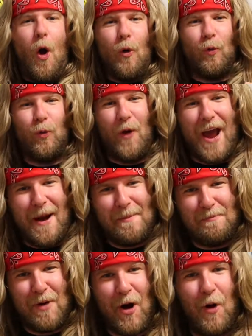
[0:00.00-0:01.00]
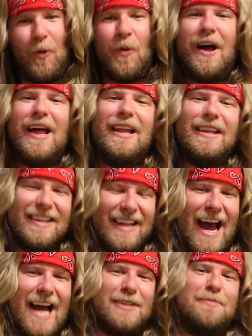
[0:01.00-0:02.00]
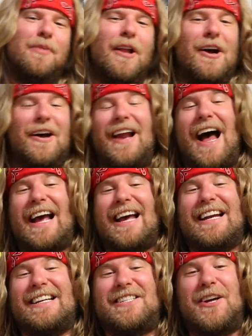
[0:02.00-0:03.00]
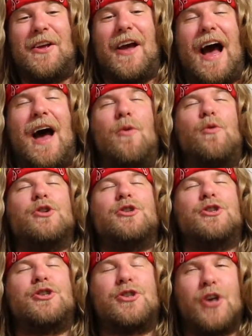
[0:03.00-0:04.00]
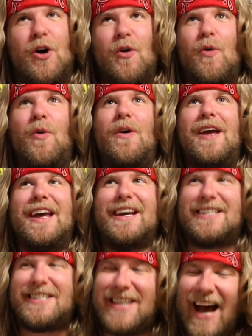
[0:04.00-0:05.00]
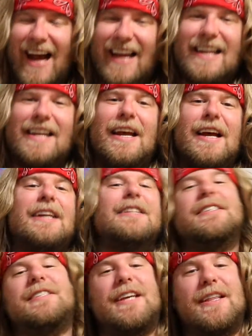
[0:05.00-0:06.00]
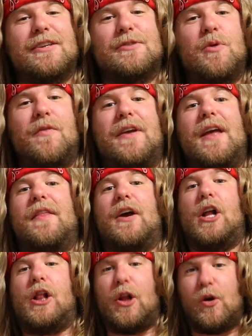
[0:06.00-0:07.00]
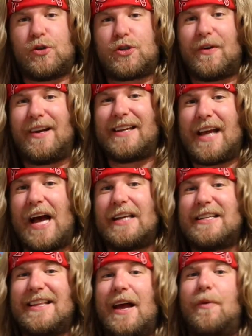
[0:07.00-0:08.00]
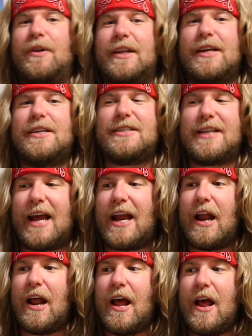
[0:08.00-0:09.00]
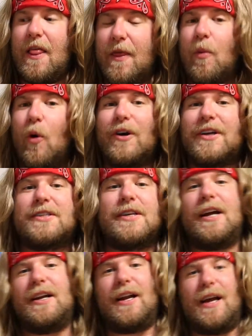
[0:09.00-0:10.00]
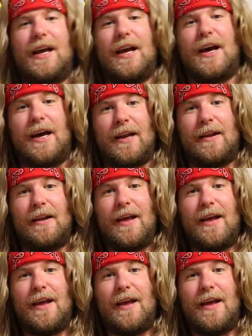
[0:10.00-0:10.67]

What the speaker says: Rambo, Last Blood. I gotta tell you, I was so excited to see this movie, and the closer it got to that release date, the more excited I got.